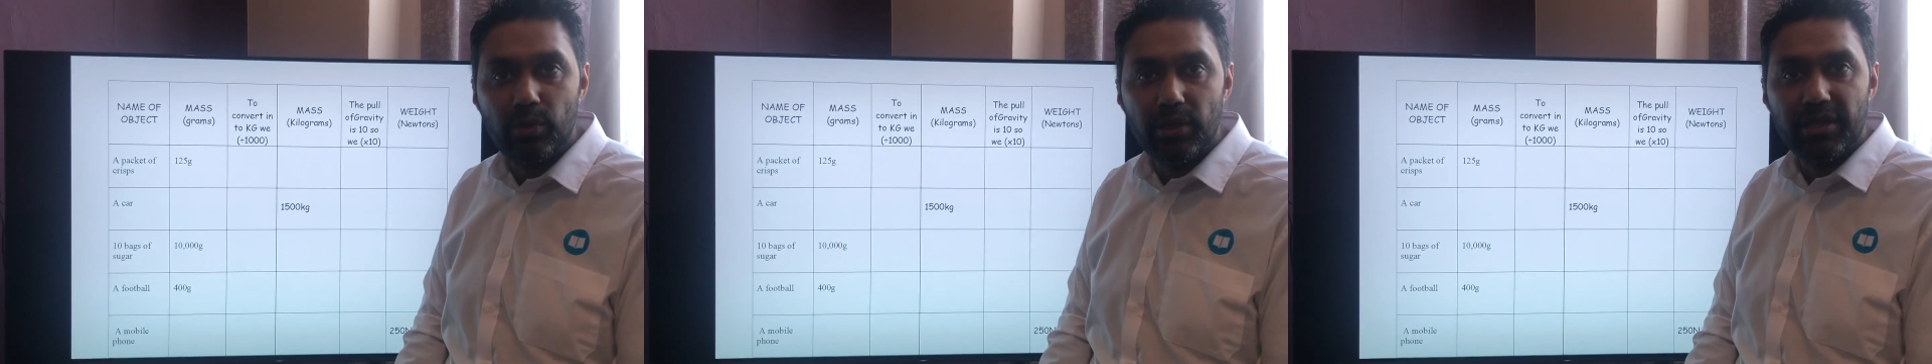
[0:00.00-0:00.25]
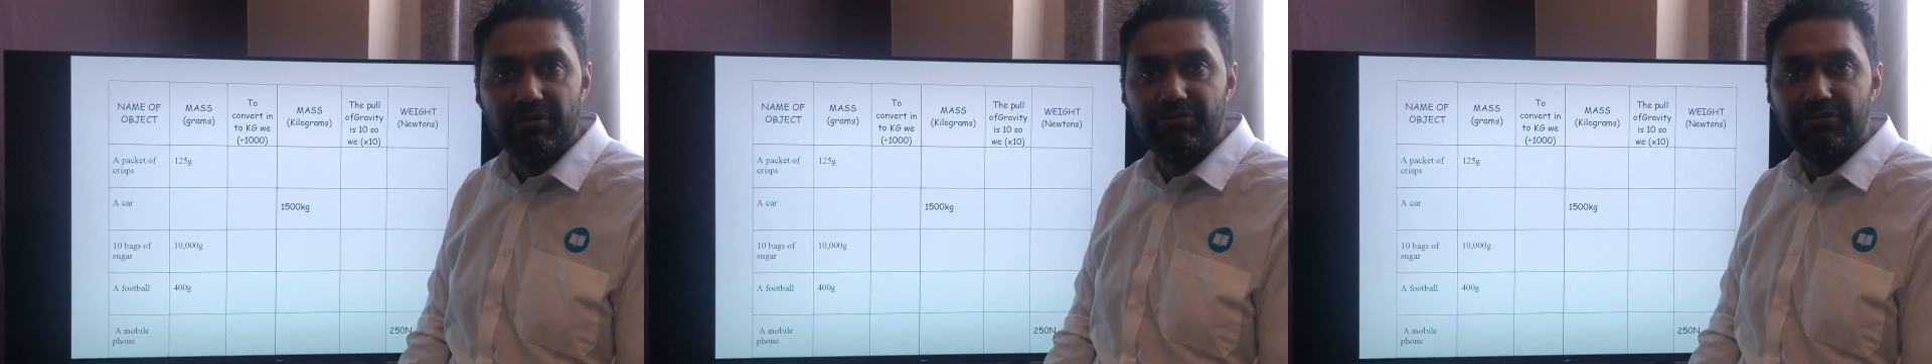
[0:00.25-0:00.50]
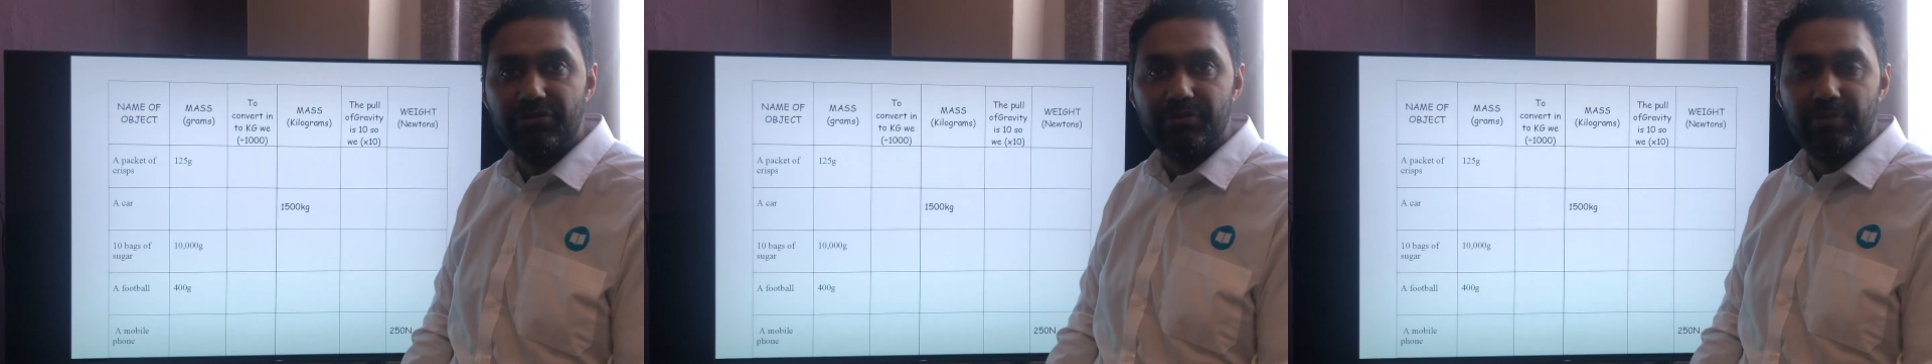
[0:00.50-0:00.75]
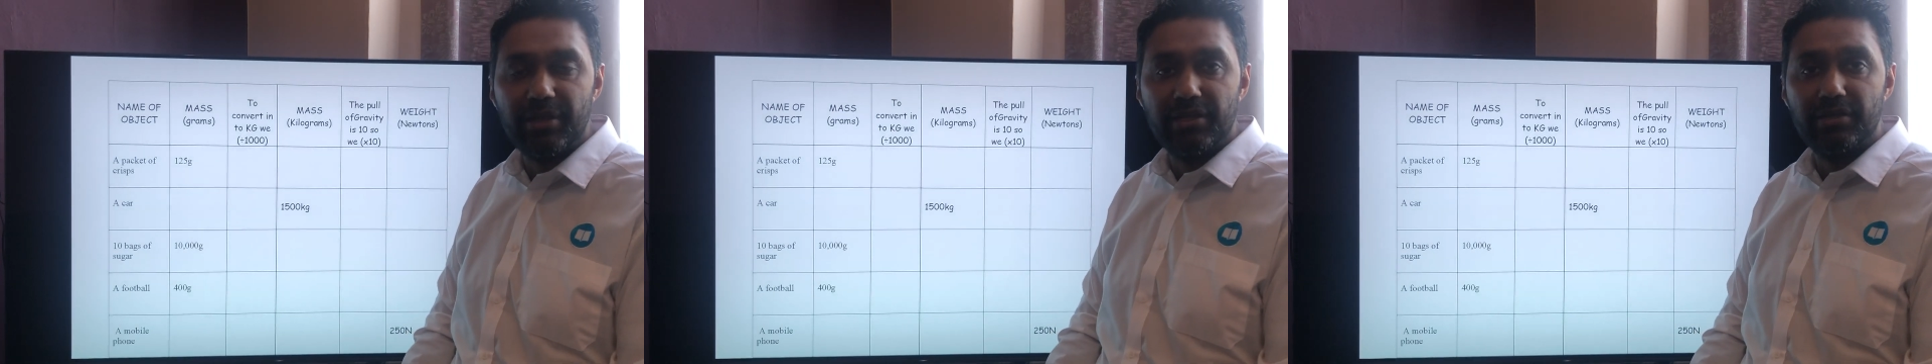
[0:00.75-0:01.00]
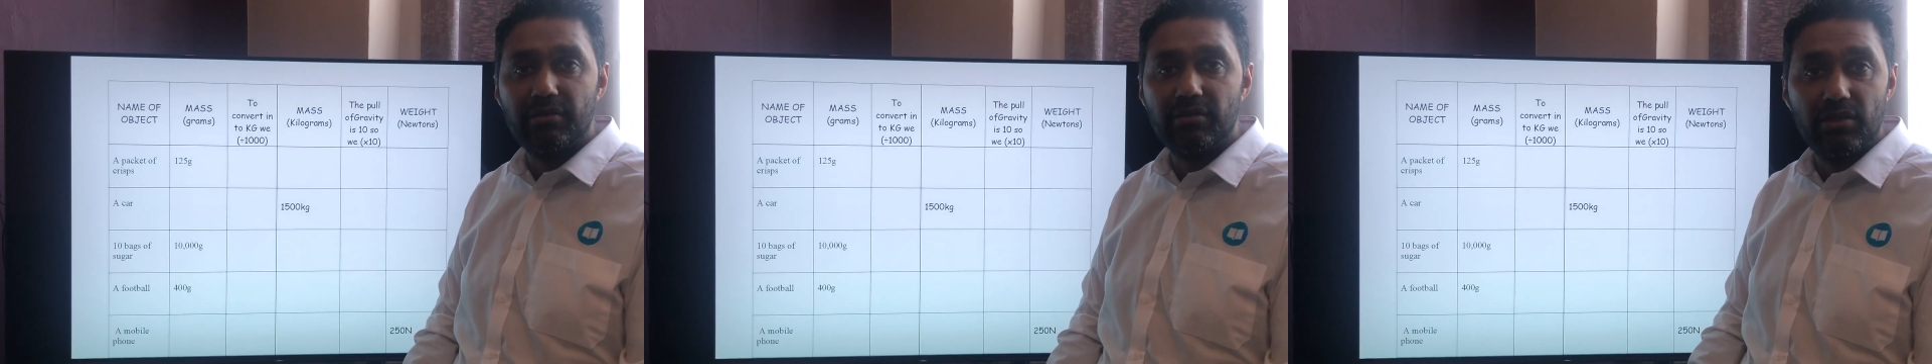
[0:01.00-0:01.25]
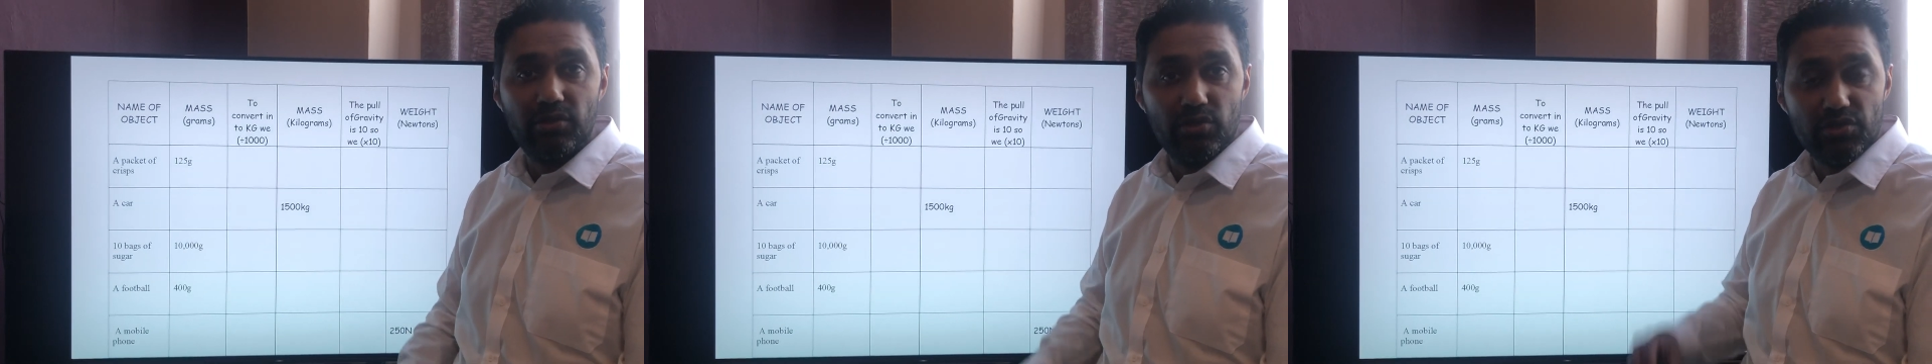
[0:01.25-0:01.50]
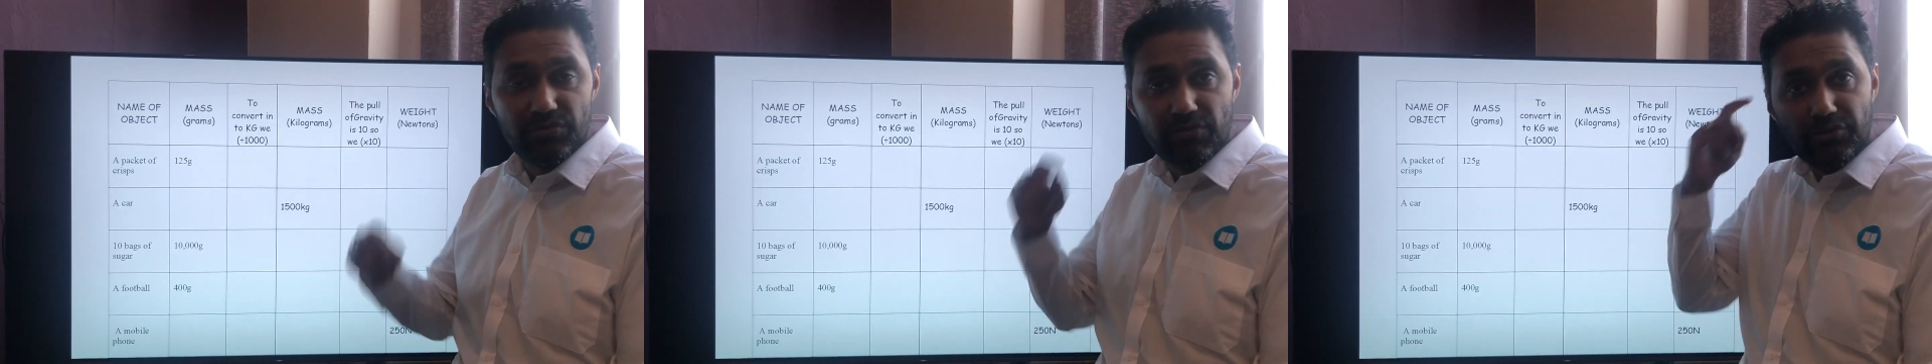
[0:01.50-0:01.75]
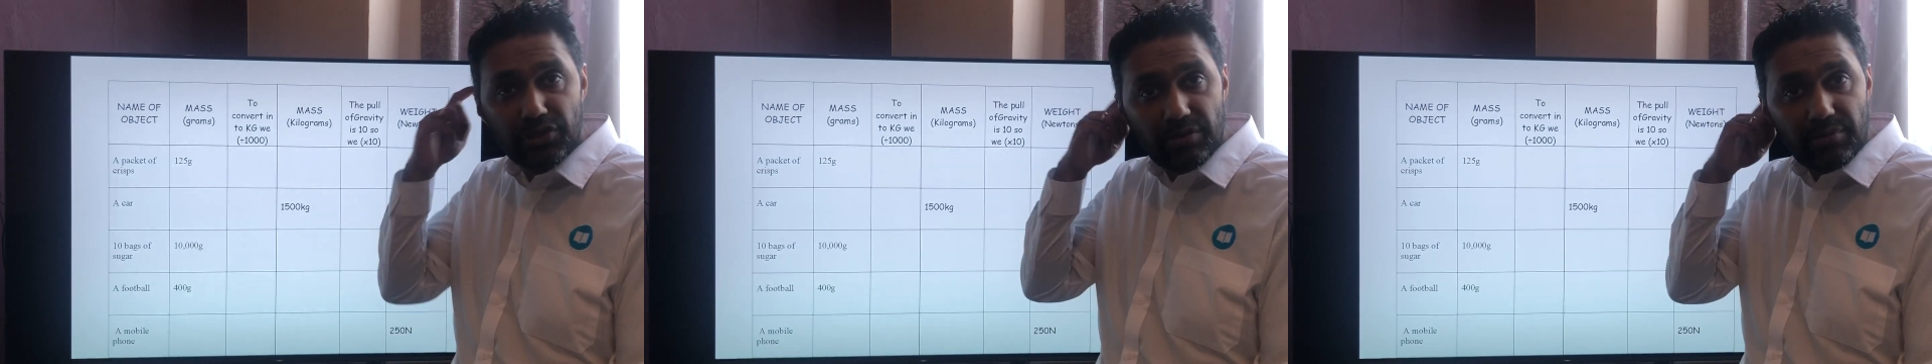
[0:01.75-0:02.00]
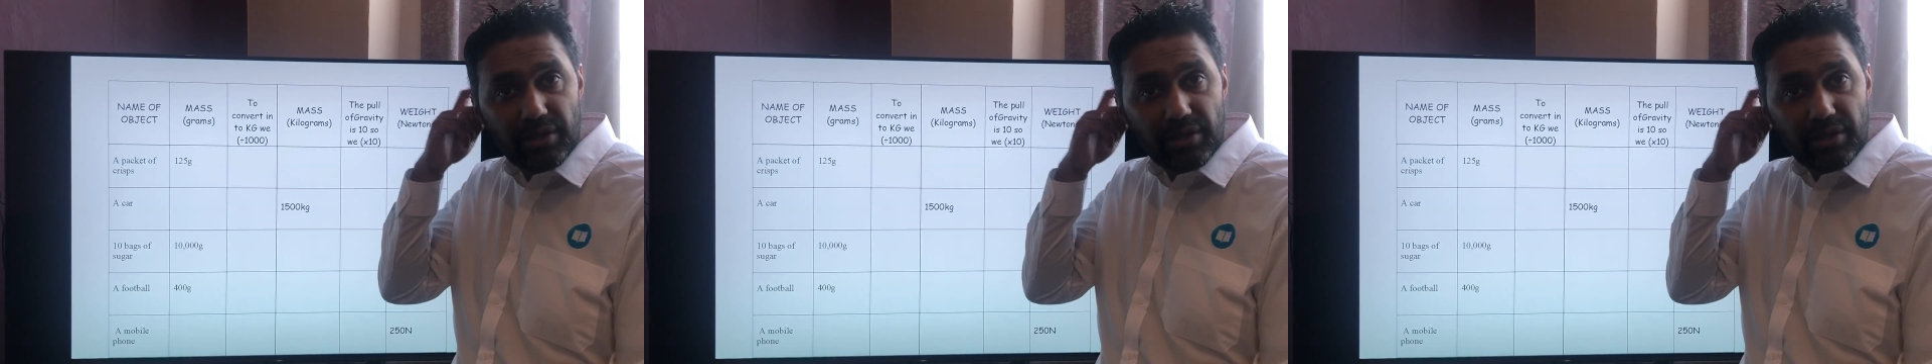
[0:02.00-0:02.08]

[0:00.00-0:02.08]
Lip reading: If it's been useful for you